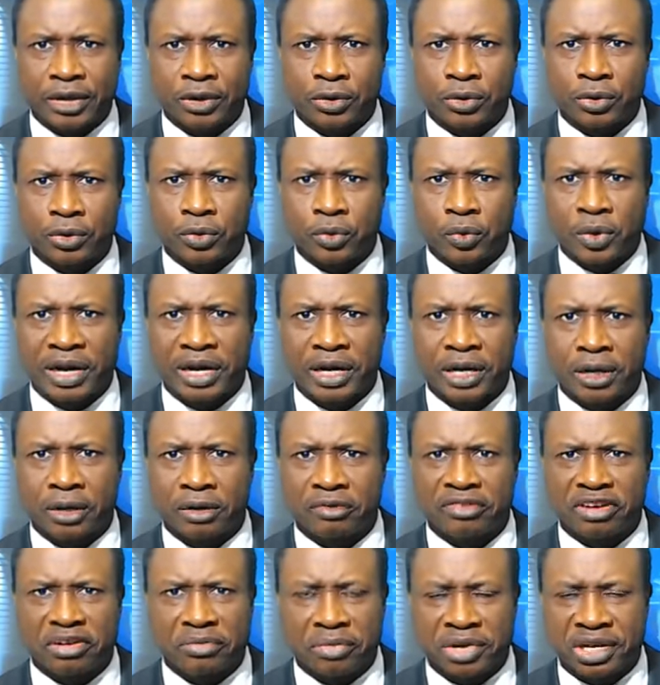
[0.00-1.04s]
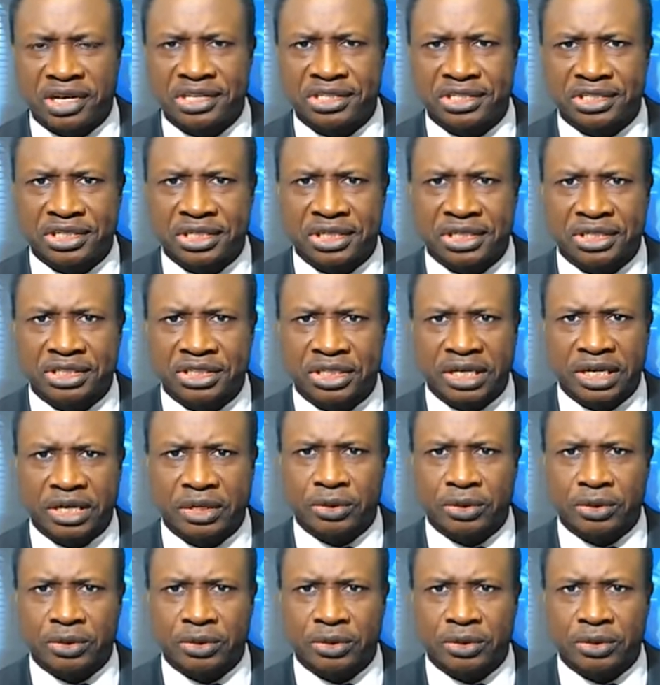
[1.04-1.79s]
Are you one of the ministers?